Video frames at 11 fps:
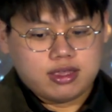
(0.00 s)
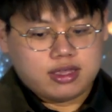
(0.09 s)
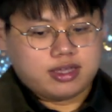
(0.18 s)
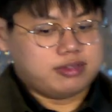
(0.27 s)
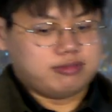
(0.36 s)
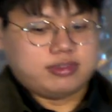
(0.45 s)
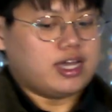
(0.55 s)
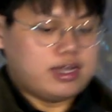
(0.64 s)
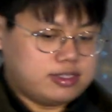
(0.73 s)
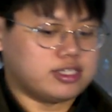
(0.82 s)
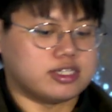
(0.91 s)
And yeah,
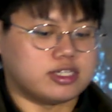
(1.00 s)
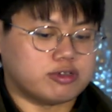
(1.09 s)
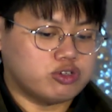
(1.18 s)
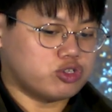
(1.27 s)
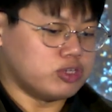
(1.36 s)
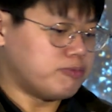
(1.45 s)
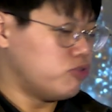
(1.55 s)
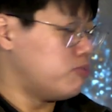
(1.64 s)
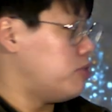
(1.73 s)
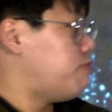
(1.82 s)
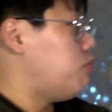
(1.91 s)
this is a huge
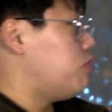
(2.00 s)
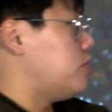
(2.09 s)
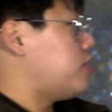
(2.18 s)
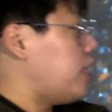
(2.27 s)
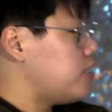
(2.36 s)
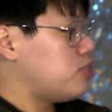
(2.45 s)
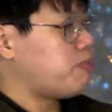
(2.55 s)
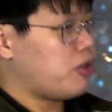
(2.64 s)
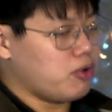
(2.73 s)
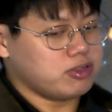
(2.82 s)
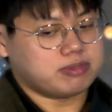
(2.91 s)
improvement for the tensor
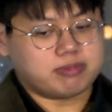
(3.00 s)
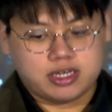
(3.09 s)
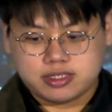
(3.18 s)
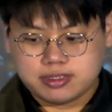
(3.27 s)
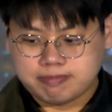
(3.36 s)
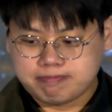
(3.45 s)
parallelism case.